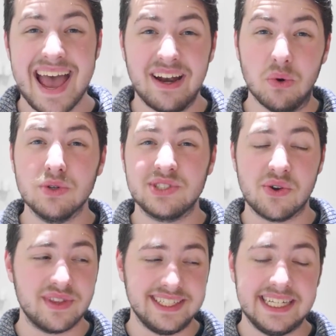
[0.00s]
And
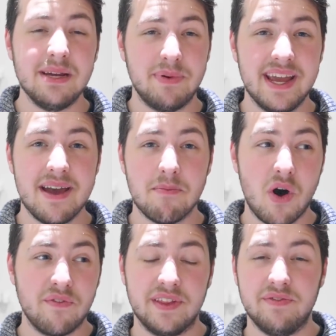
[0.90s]
also the DPM
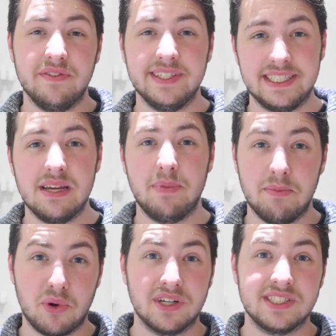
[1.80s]
of the
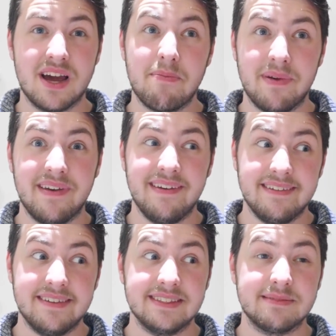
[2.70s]
50TP prototype
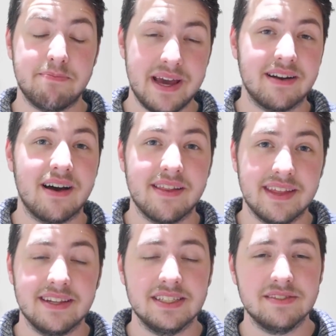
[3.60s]
is better
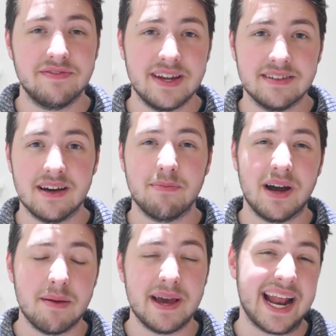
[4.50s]
than the Defender
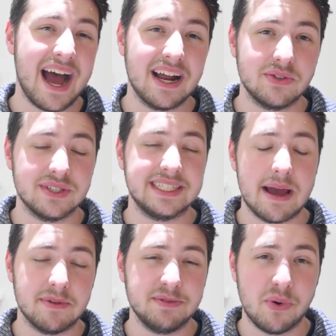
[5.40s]
by about 100
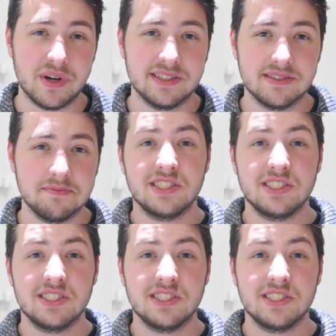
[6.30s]
damage points.